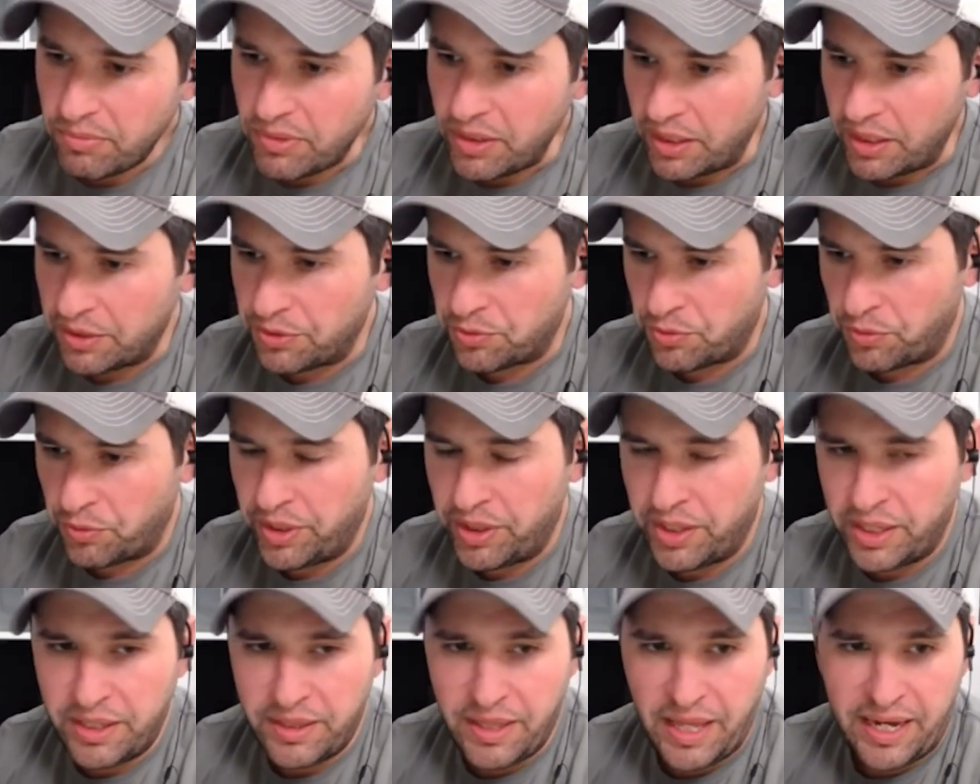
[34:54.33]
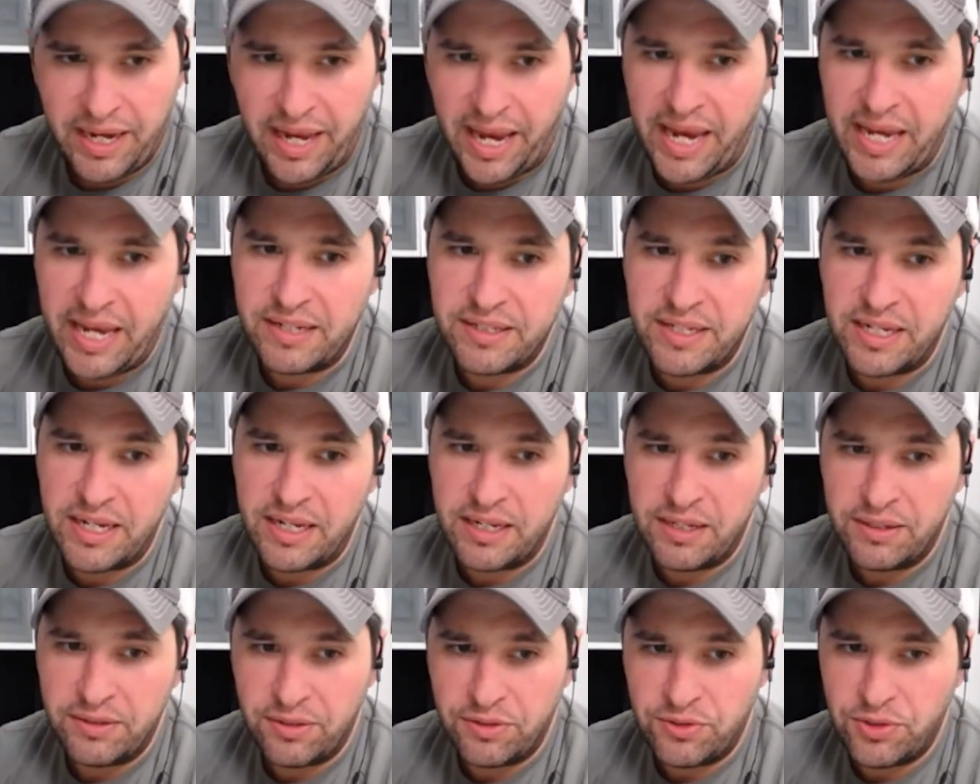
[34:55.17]
it's really that
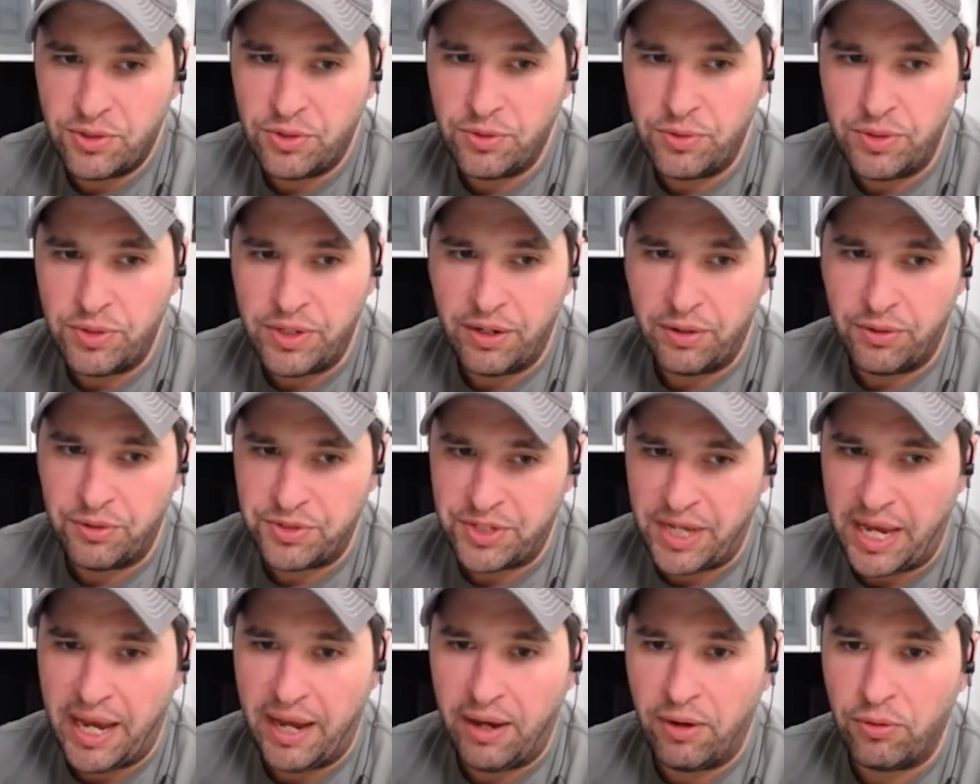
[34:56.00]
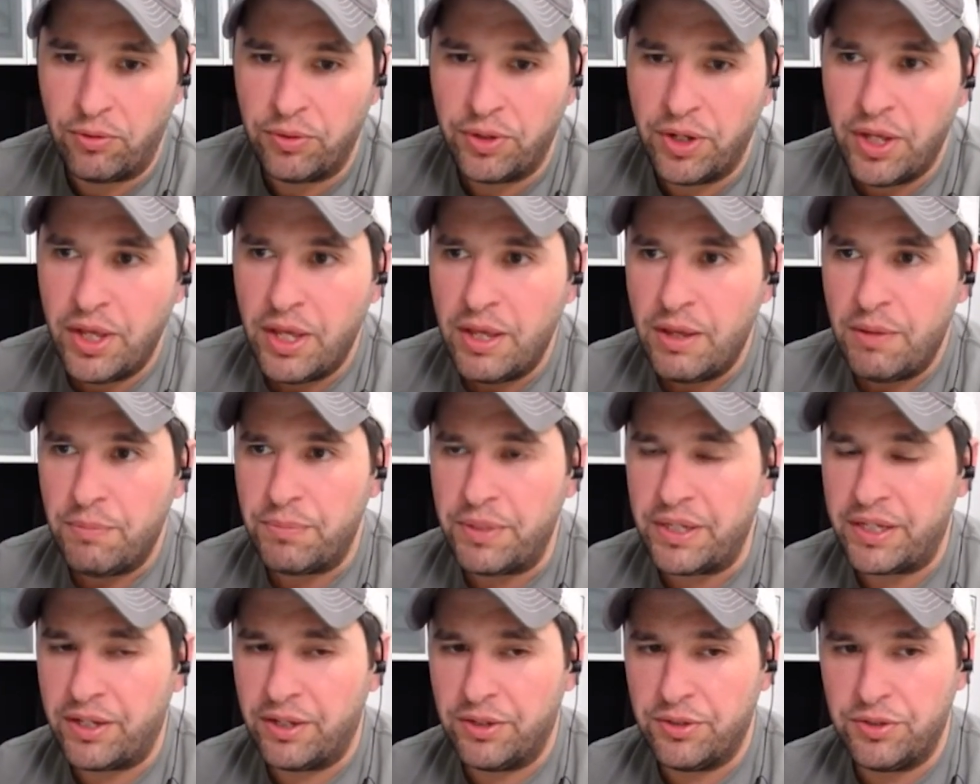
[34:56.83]
18 to two years out
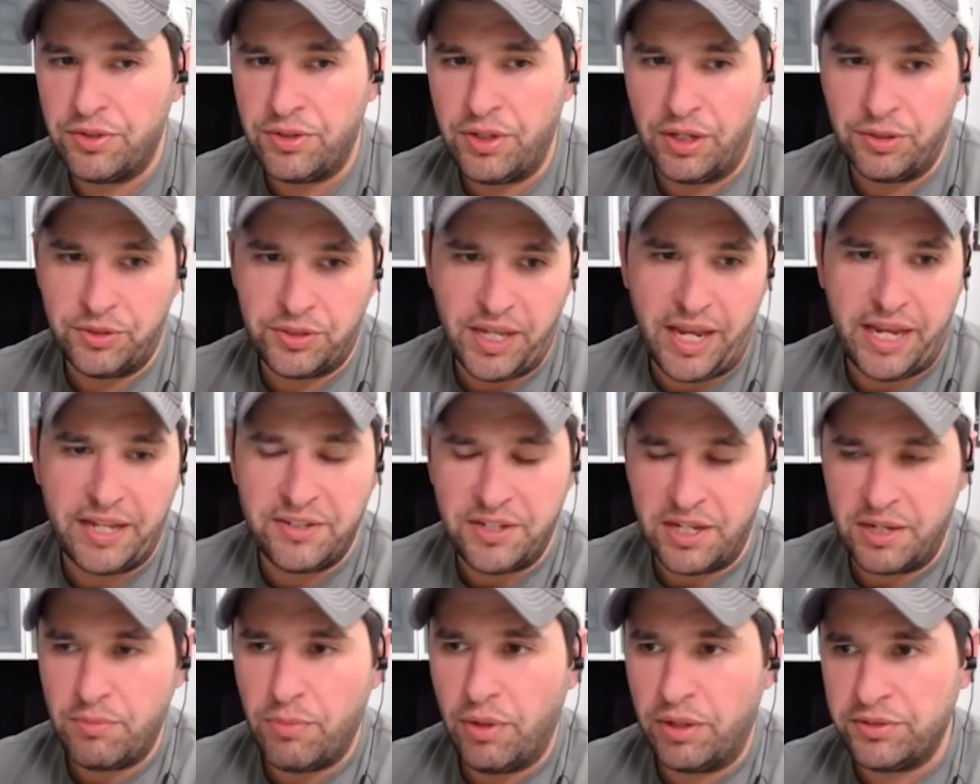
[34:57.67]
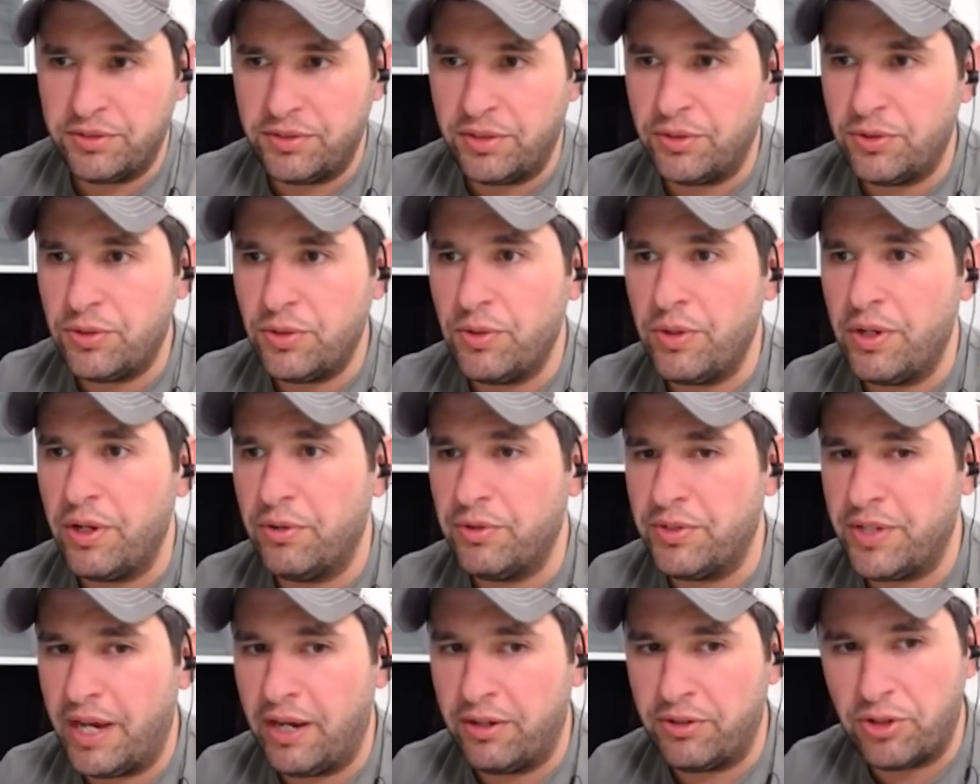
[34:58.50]
because uh, to 18 months to two years
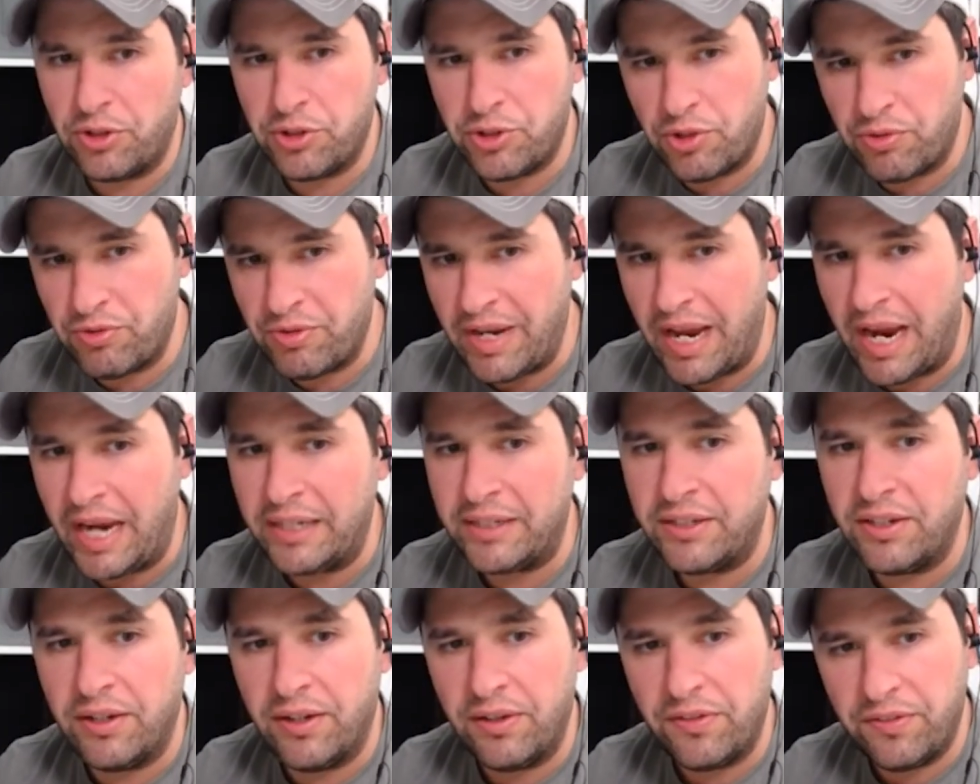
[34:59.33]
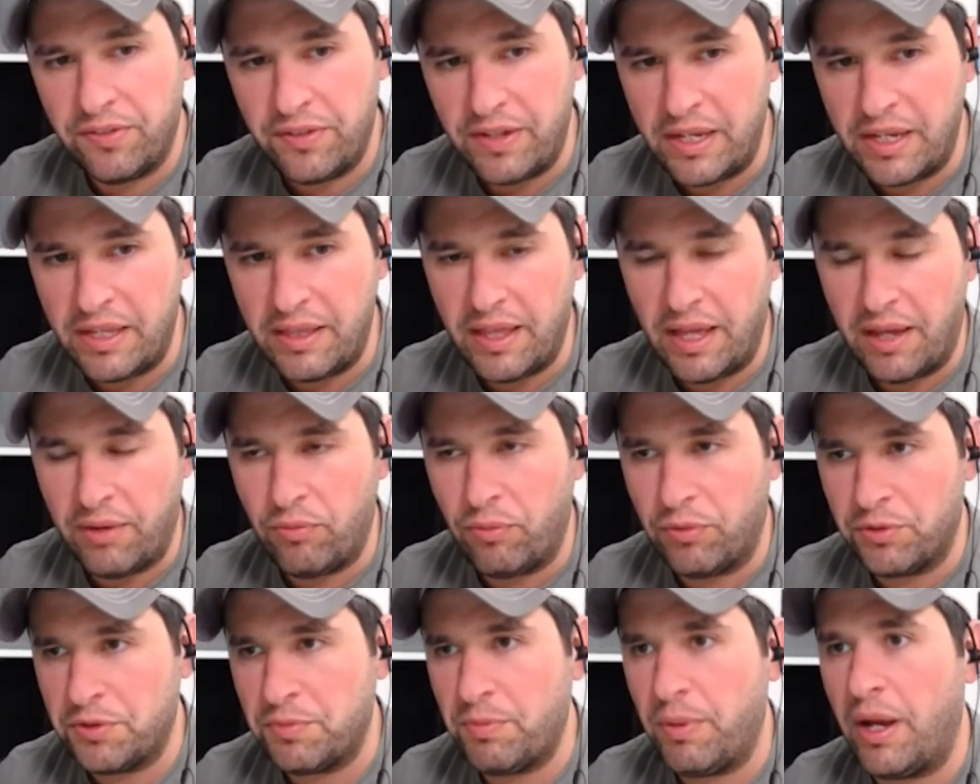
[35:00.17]
out because you're not going to see that
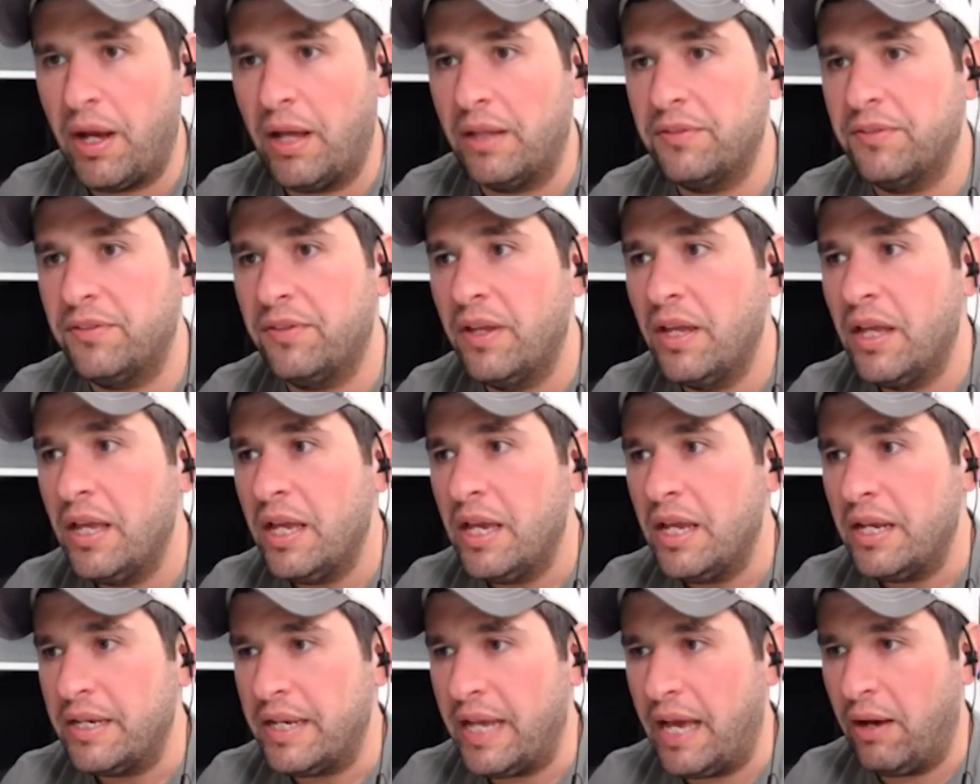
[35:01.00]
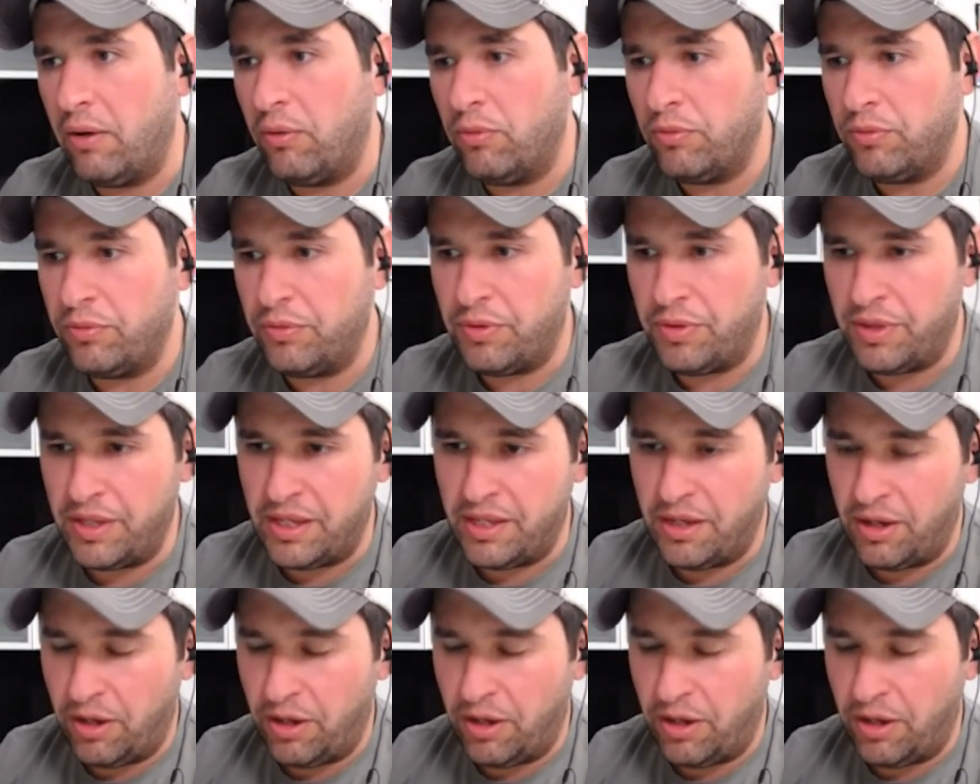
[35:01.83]
response now, the